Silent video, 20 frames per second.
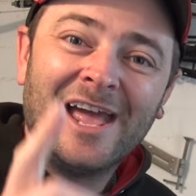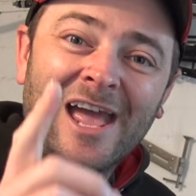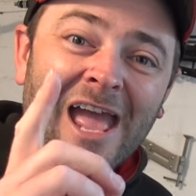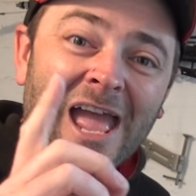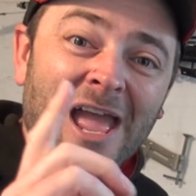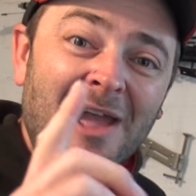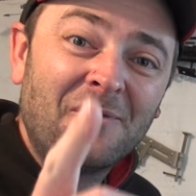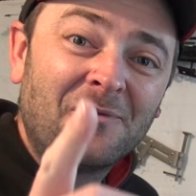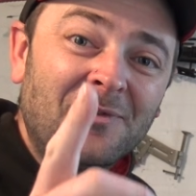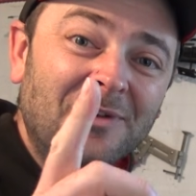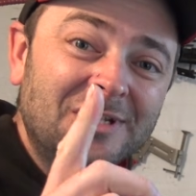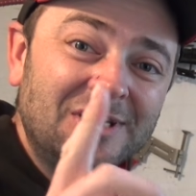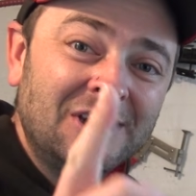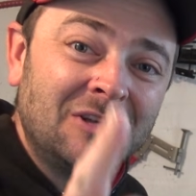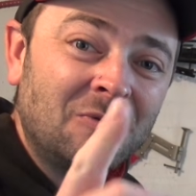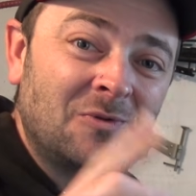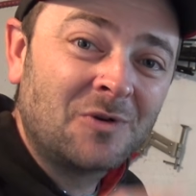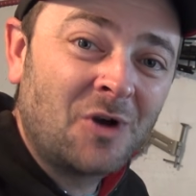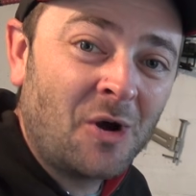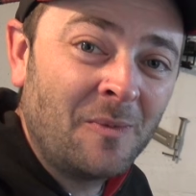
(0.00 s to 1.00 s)
Every
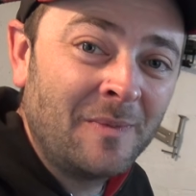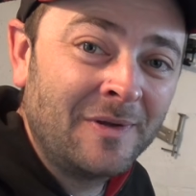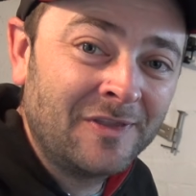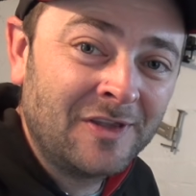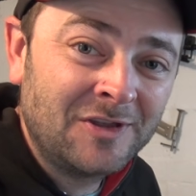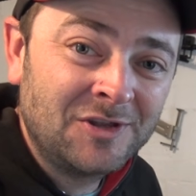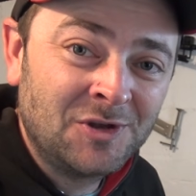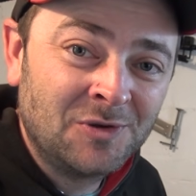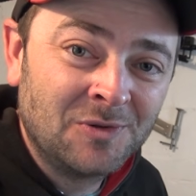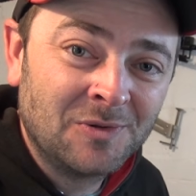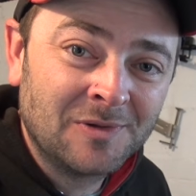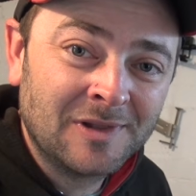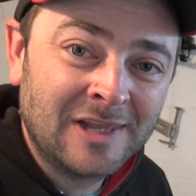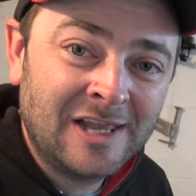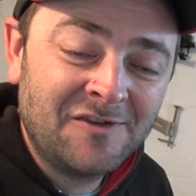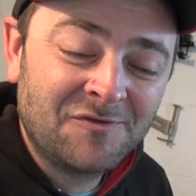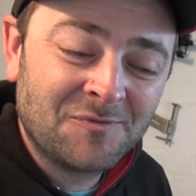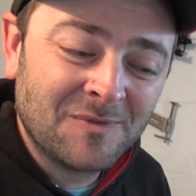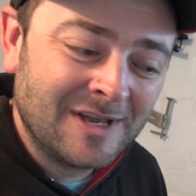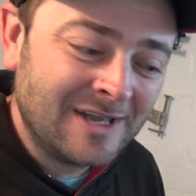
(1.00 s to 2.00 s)
single comment that you lot
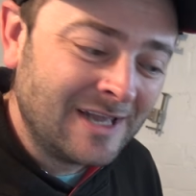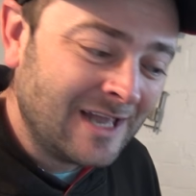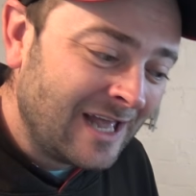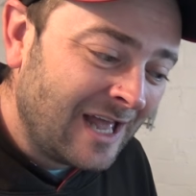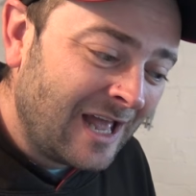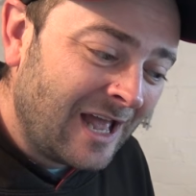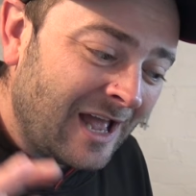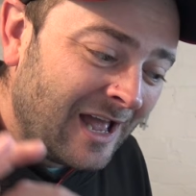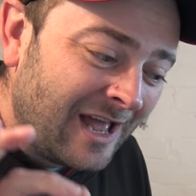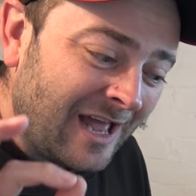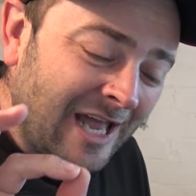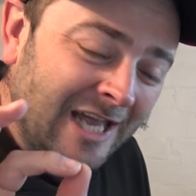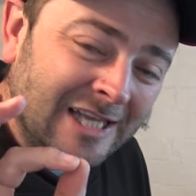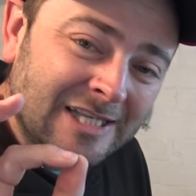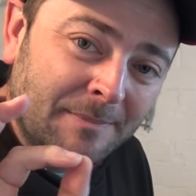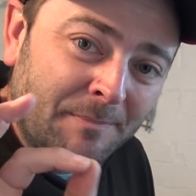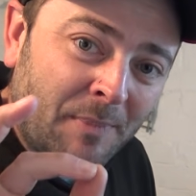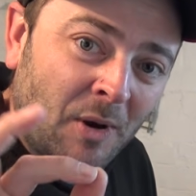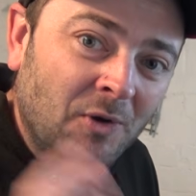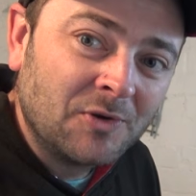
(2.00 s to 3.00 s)
leave me is
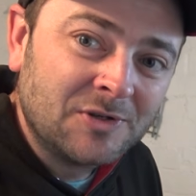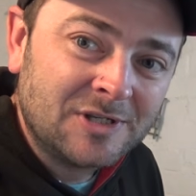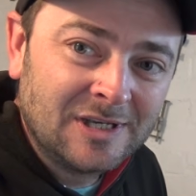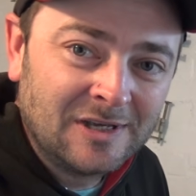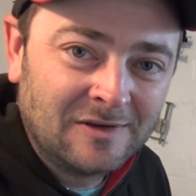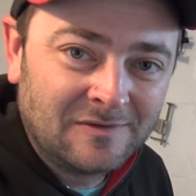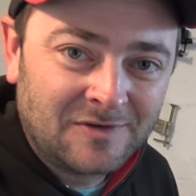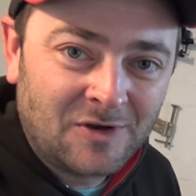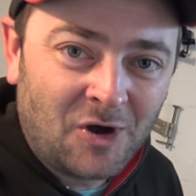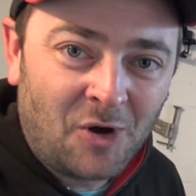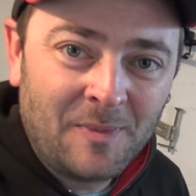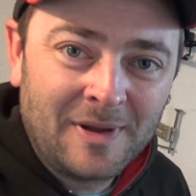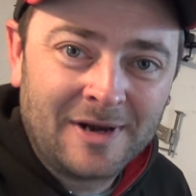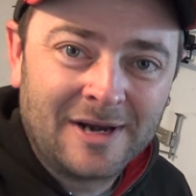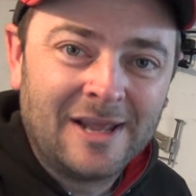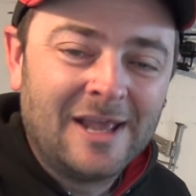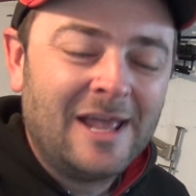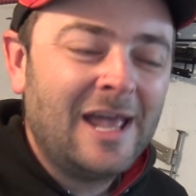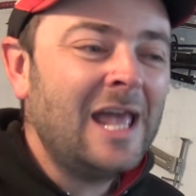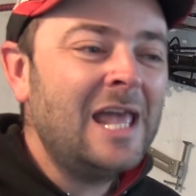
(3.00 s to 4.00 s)
a positive comment.